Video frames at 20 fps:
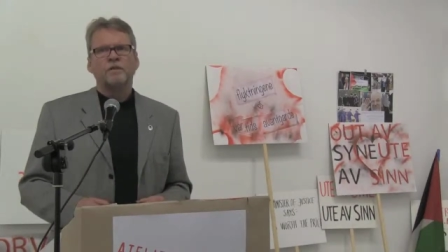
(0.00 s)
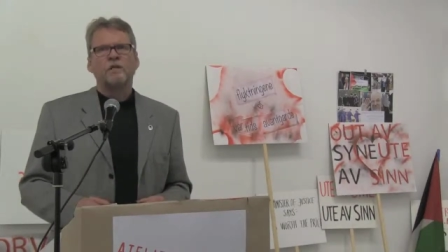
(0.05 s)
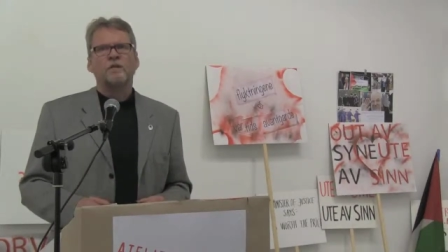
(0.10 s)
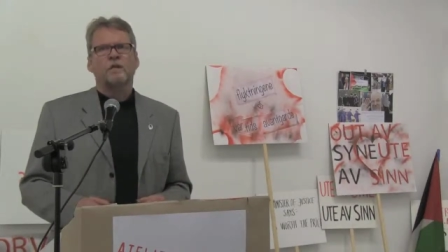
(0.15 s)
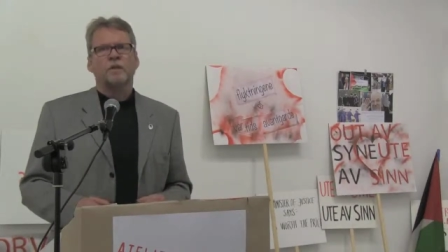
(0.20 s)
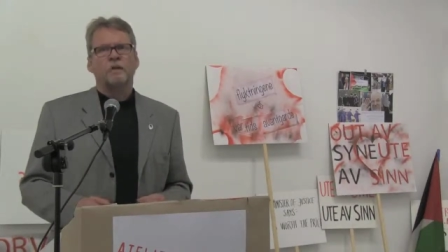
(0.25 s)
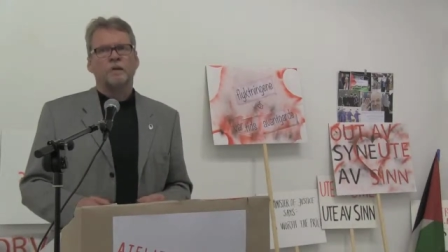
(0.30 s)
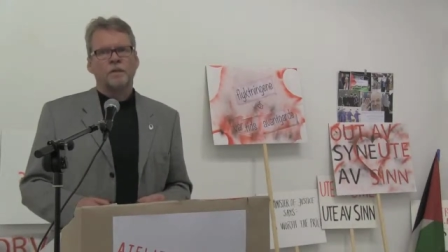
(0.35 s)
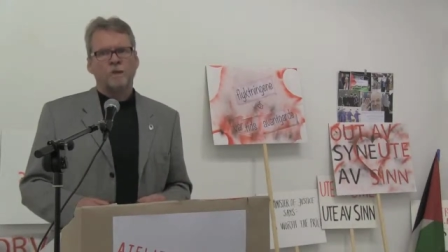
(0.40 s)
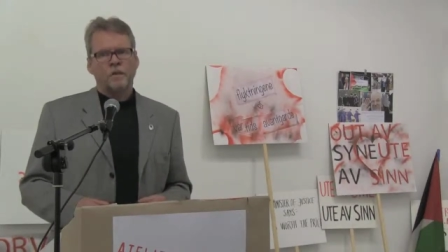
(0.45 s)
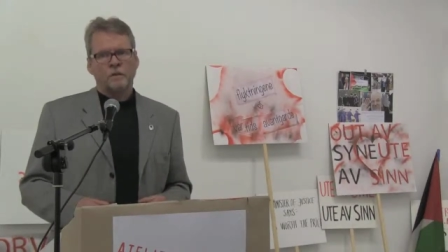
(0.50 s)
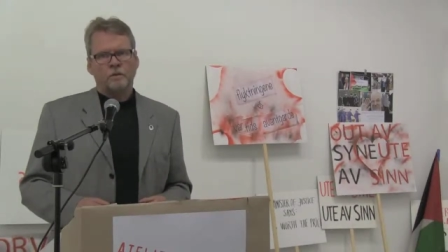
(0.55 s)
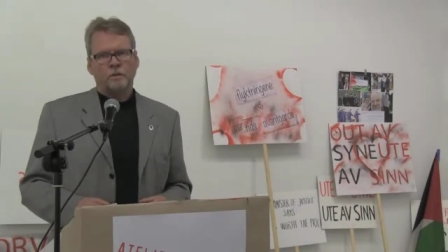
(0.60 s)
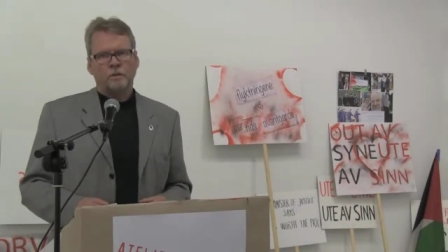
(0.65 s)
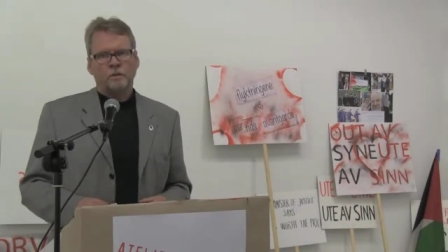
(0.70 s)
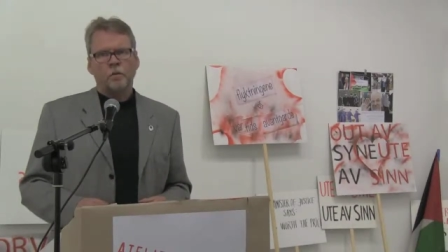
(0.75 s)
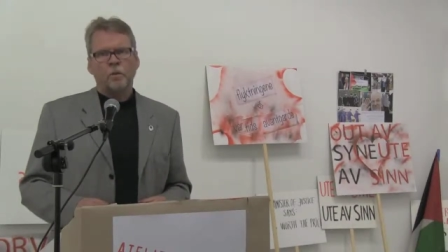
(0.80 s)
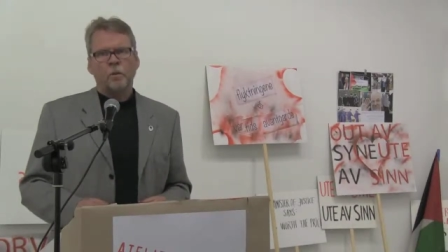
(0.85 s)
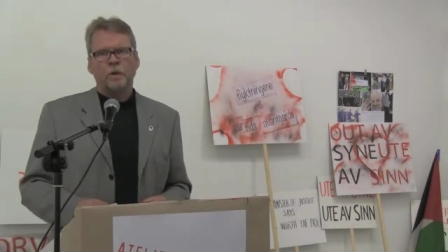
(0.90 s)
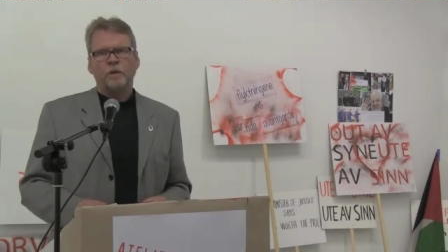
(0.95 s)
dying on
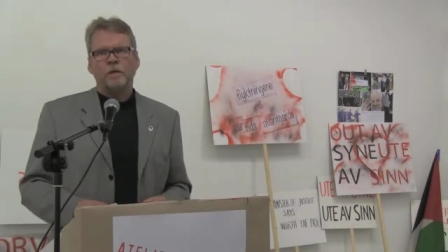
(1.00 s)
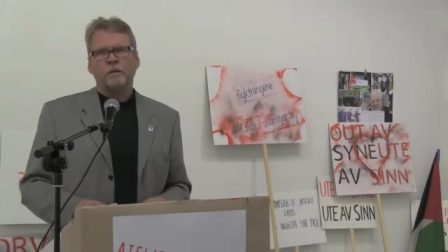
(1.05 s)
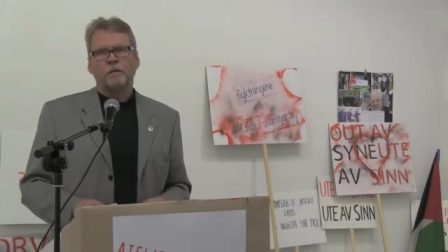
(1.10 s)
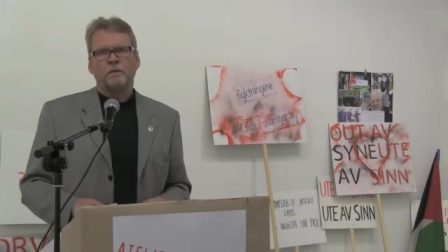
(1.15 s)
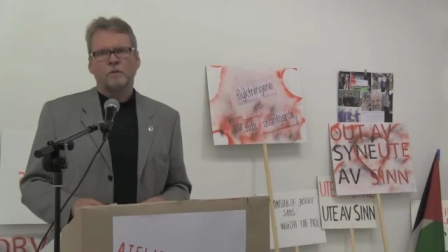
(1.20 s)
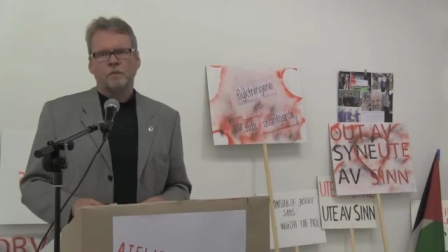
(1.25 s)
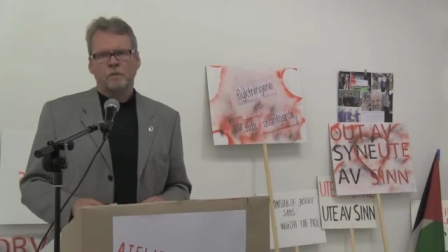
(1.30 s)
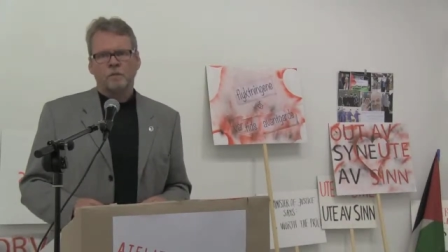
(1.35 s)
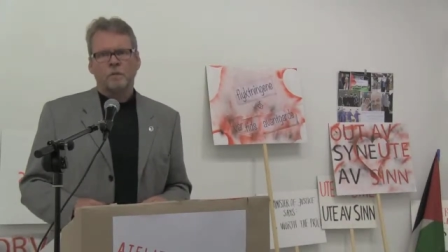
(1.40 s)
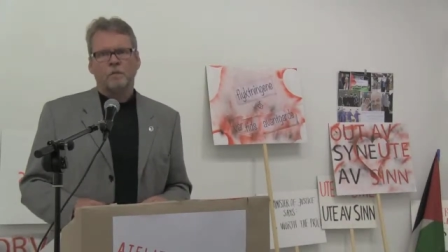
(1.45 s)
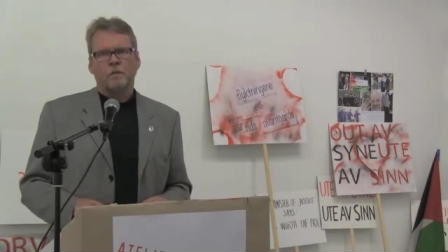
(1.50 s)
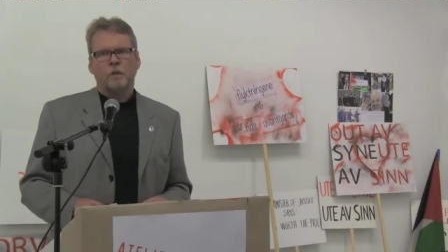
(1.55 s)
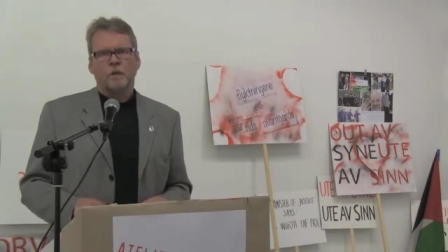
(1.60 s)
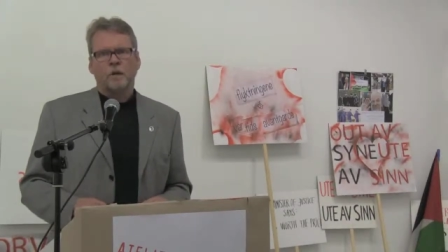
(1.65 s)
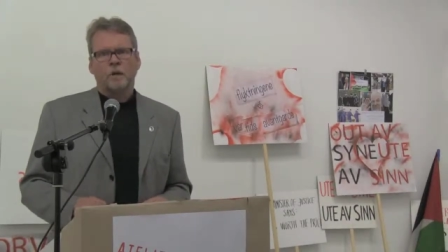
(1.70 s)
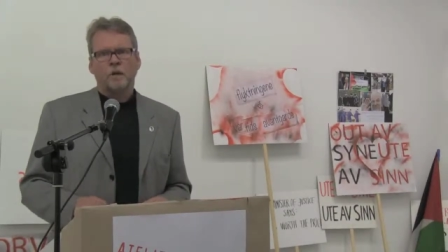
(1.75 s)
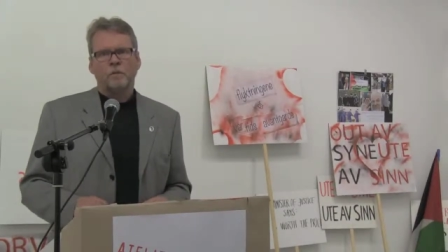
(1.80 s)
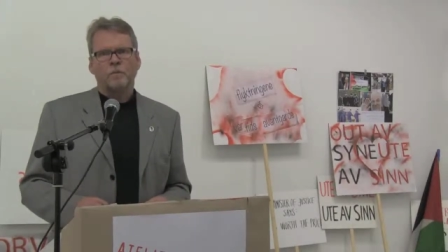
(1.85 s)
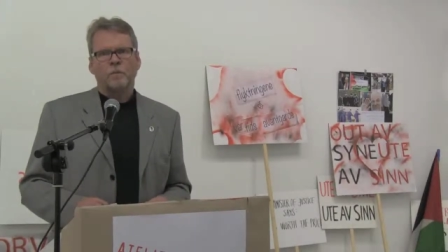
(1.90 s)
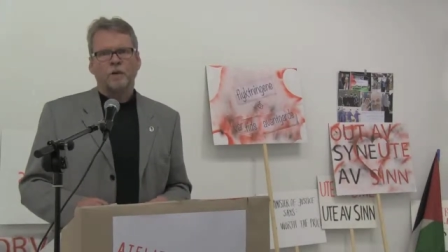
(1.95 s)
the way
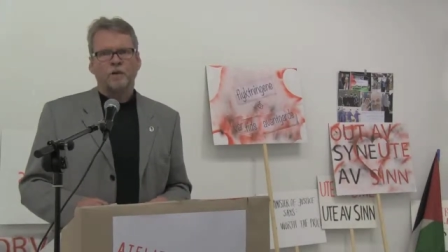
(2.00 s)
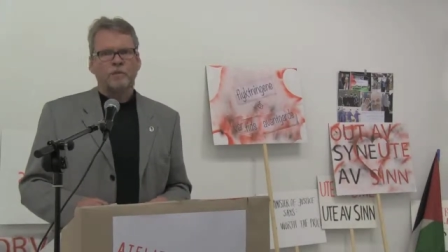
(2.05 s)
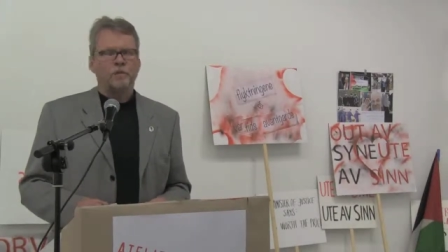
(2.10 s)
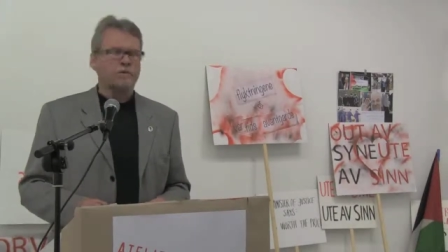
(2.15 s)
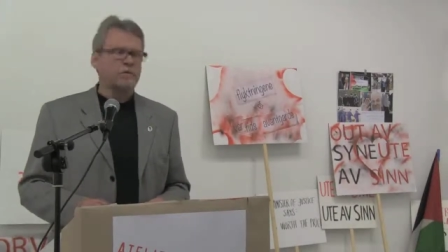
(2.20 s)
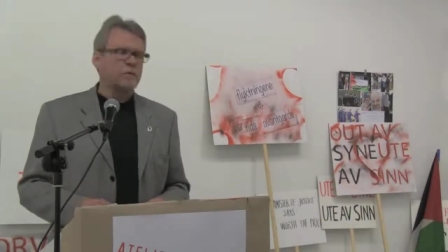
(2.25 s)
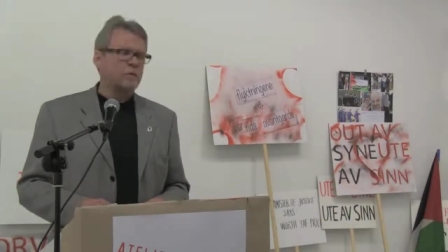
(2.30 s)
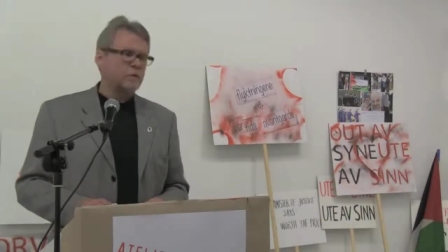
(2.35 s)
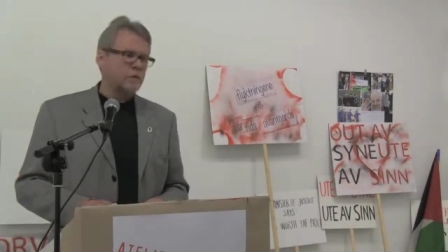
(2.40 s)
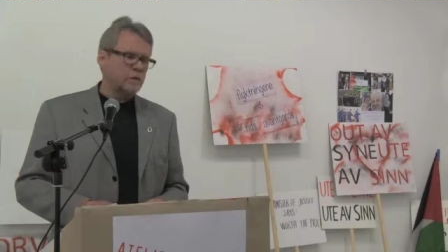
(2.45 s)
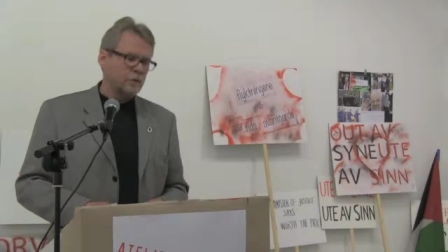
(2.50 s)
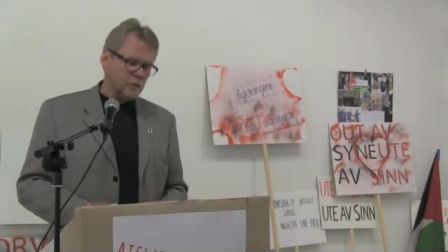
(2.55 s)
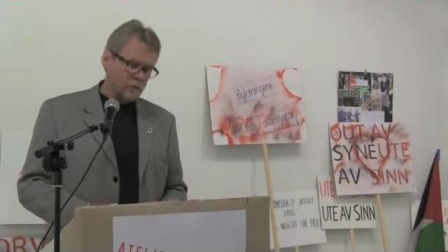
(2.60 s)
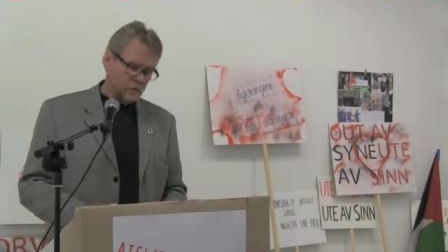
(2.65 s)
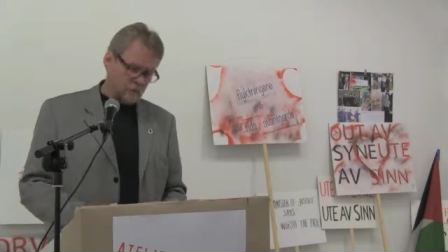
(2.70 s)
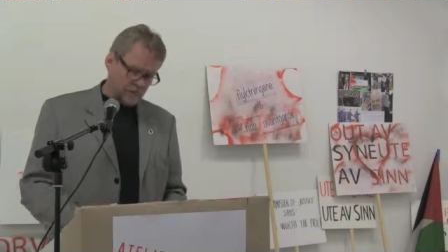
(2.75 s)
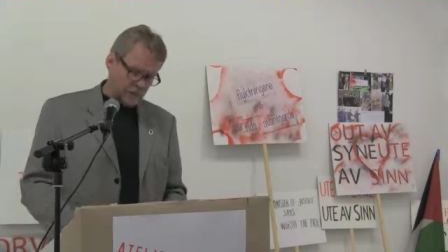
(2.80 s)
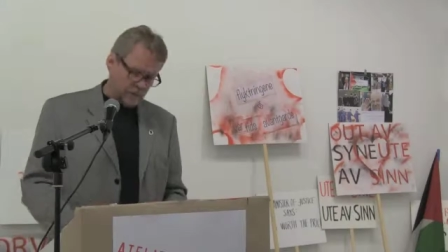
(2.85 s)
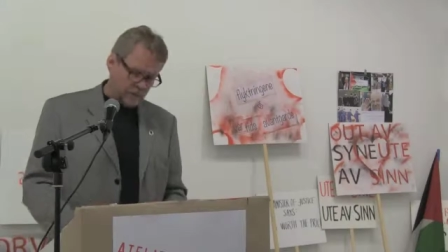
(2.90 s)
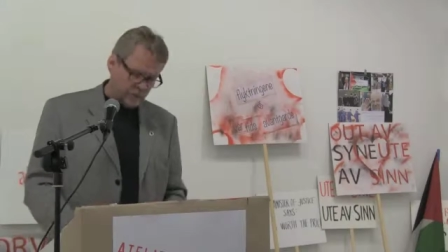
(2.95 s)
to our part of the
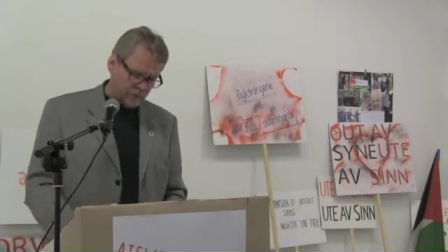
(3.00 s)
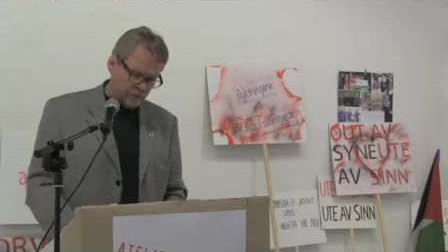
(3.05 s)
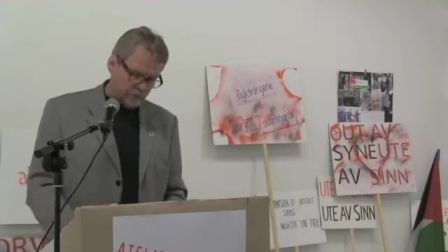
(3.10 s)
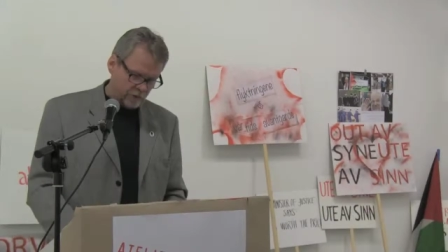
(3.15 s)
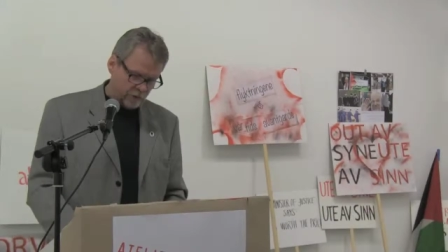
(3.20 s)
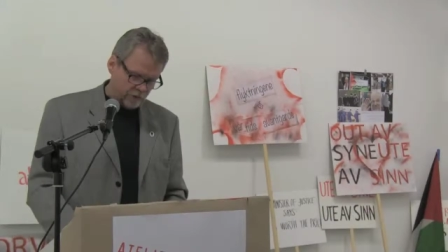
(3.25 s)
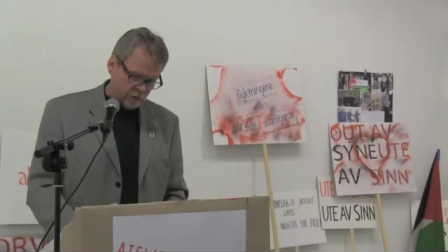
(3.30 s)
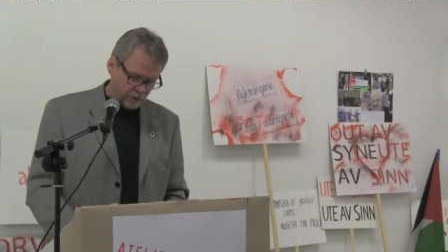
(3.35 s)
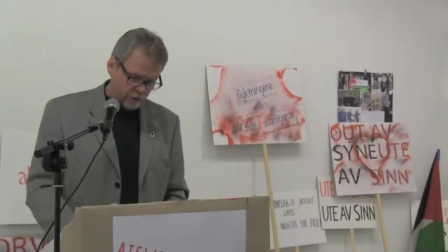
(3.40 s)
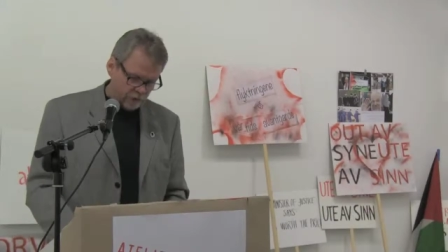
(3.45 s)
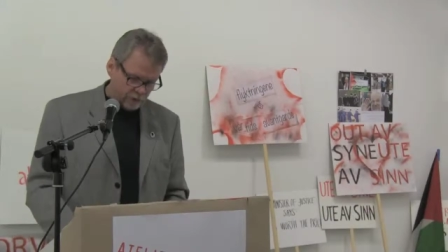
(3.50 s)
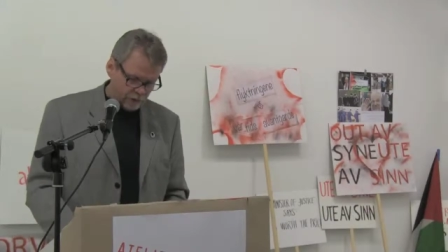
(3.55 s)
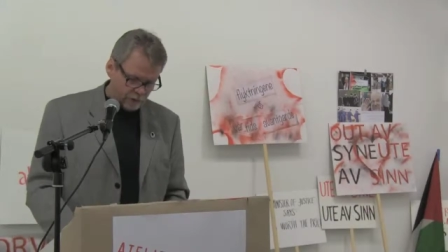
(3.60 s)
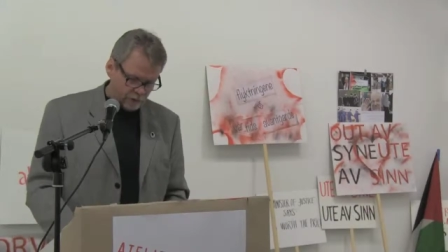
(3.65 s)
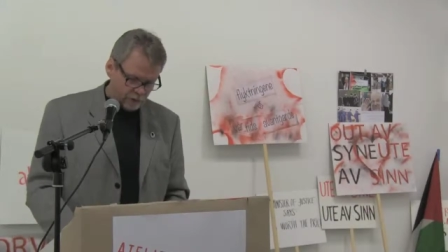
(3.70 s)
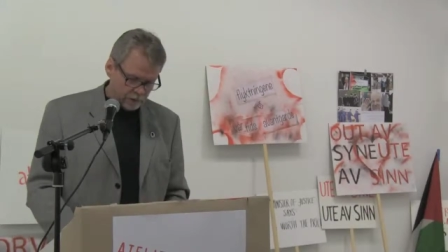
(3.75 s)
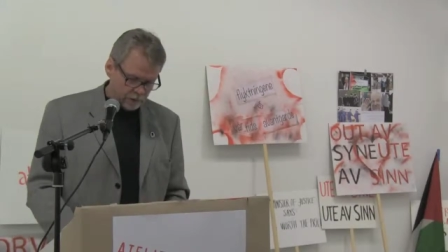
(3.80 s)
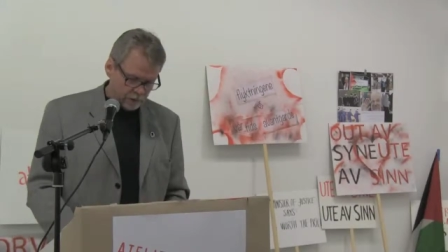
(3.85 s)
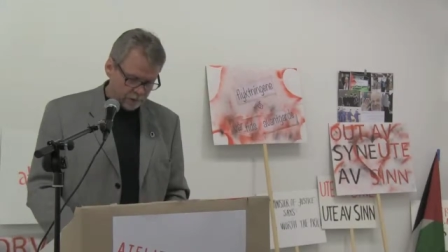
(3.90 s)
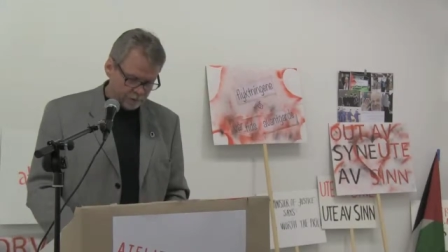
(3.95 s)
world every
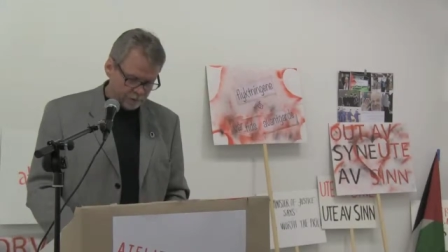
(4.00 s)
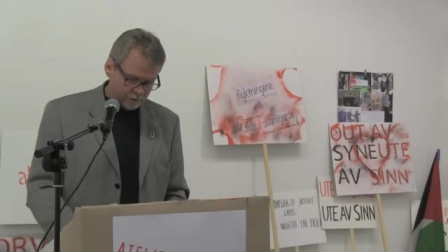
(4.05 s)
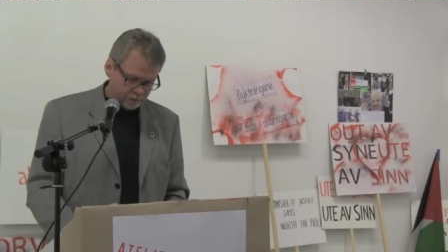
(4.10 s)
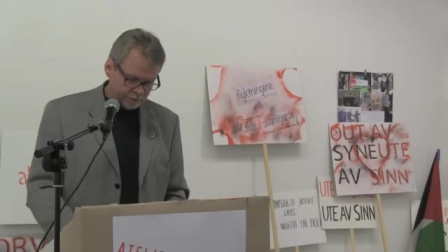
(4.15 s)
year.